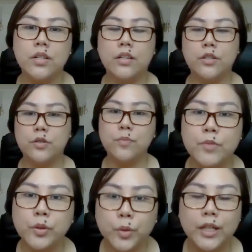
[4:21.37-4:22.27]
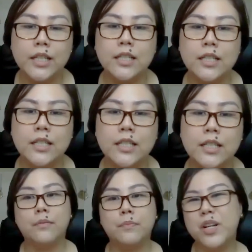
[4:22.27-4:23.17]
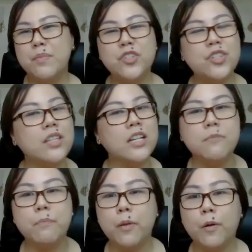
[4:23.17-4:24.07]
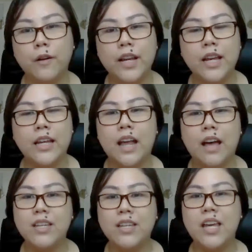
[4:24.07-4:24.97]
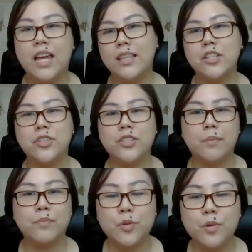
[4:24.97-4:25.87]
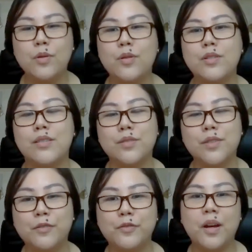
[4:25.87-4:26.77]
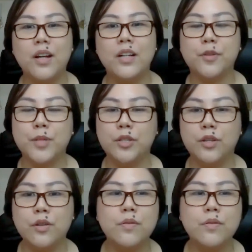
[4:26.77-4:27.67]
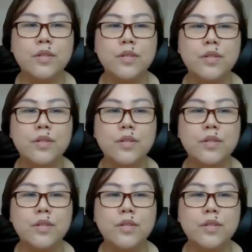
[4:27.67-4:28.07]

YouTube tutorials, pretty much just exploring and navigating some tools and softwares for me to use.